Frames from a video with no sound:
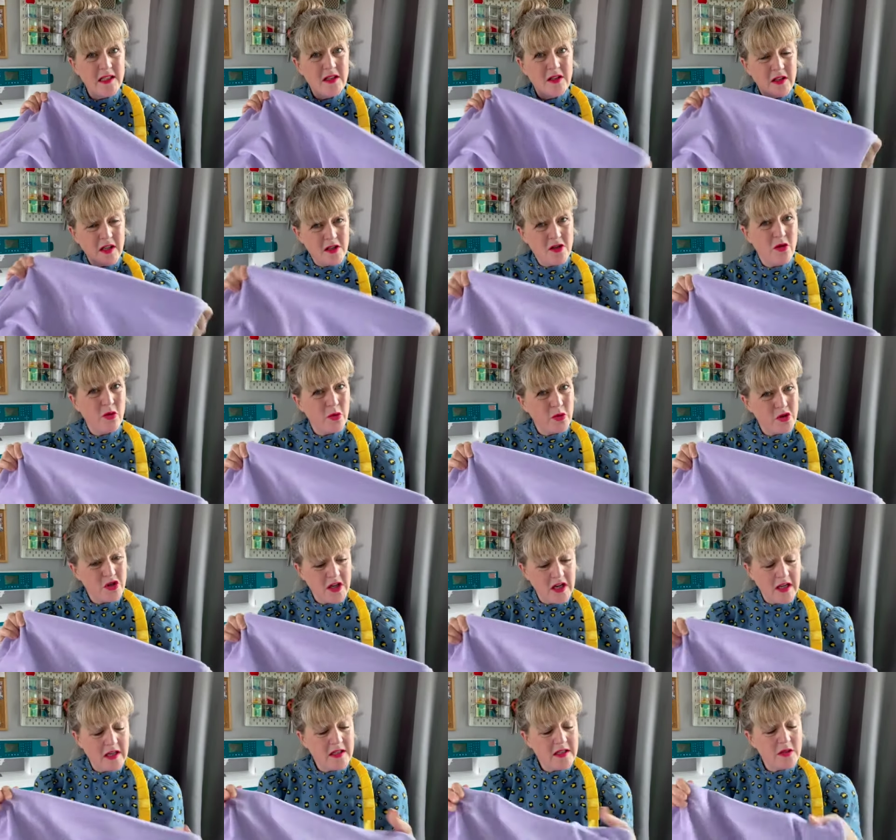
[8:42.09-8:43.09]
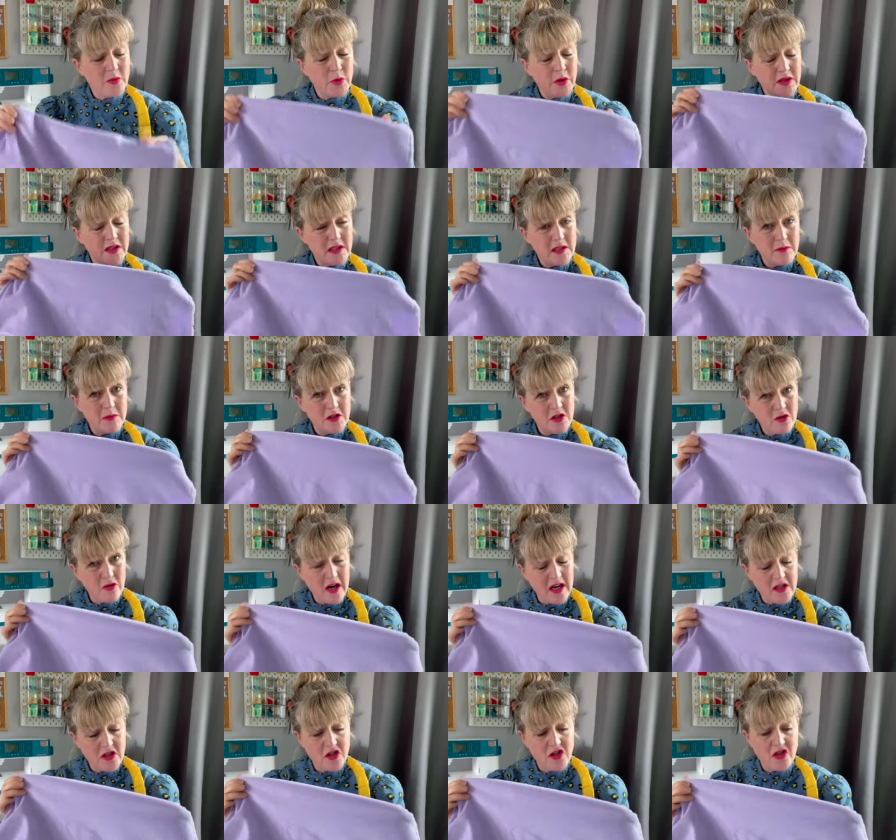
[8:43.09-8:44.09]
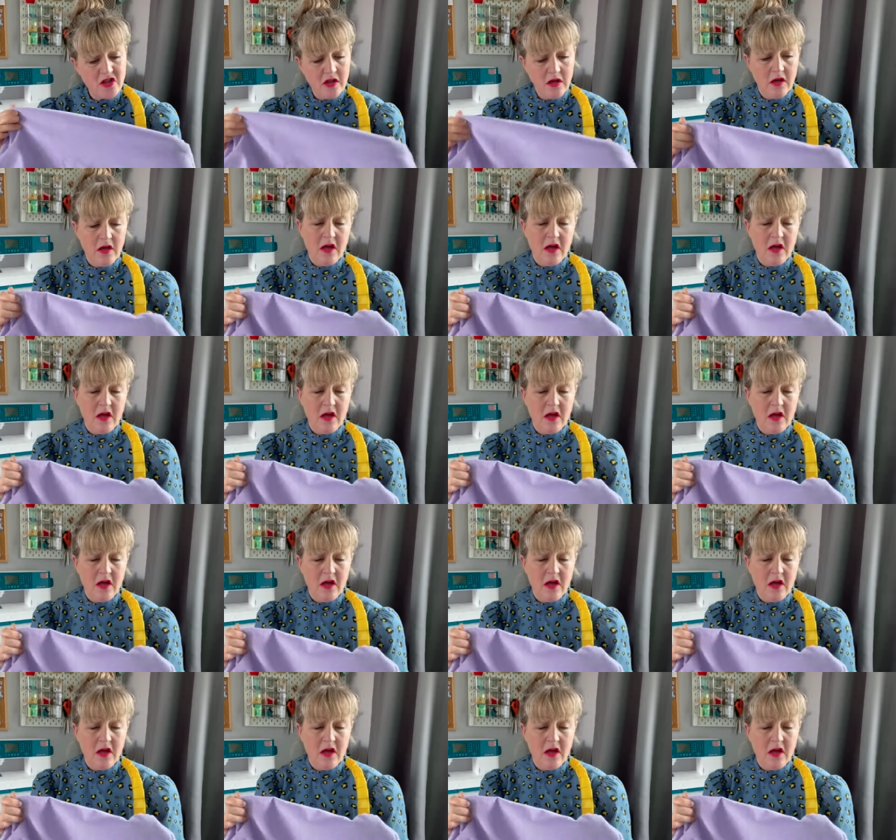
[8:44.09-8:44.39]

the Dawn jeans with some stretch?